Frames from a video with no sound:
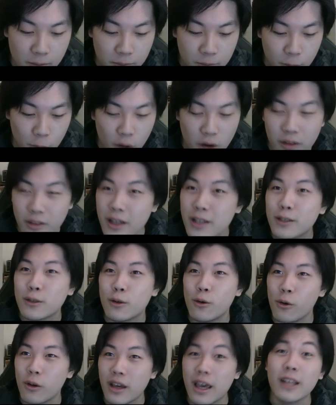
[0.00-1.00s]
What are these
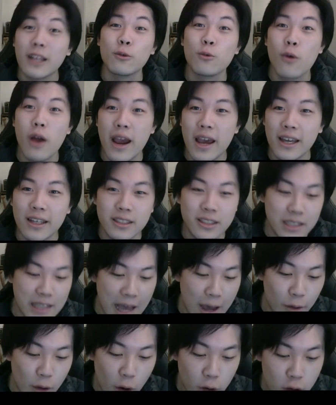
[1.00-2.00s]
called again? Raids.
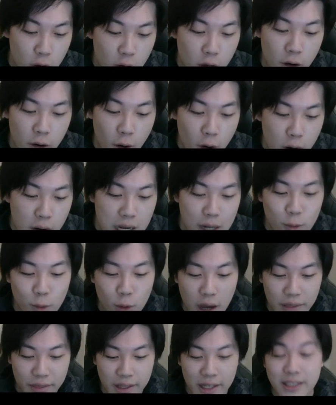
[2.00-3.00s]
Now, you can only
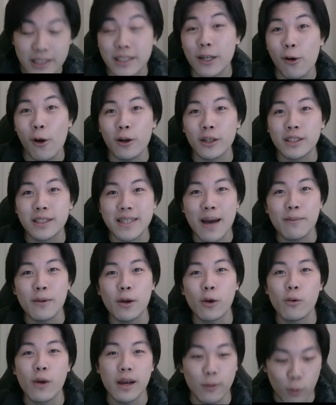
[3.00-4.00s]
run this 0
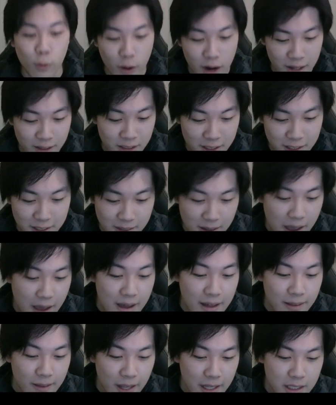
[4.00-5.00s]
stamina raid once.
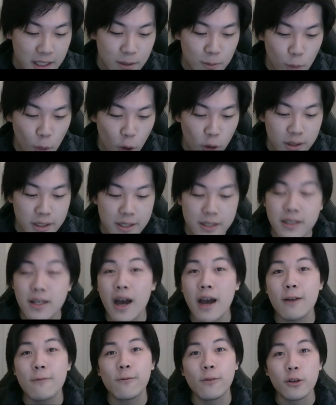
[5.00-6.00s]
This is more
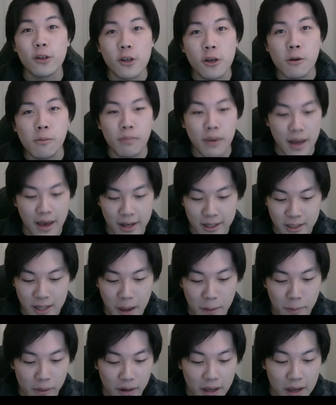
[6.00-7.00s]
designed for new players,
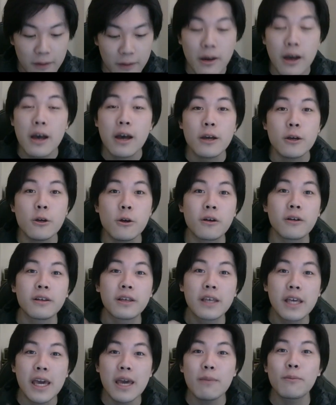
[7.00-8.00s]
I believe. You can
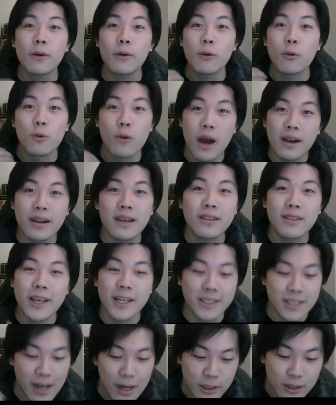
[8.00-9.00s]
keep running
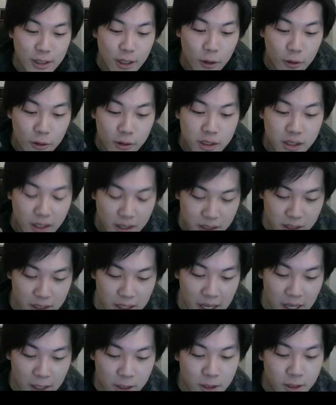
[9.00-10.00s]
this until you
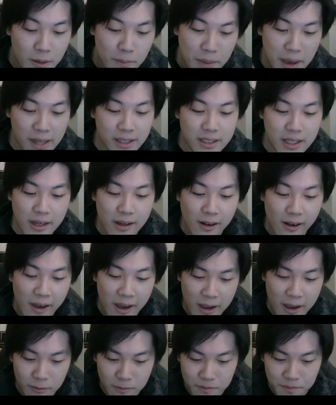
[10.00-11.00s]
succeed. So basically,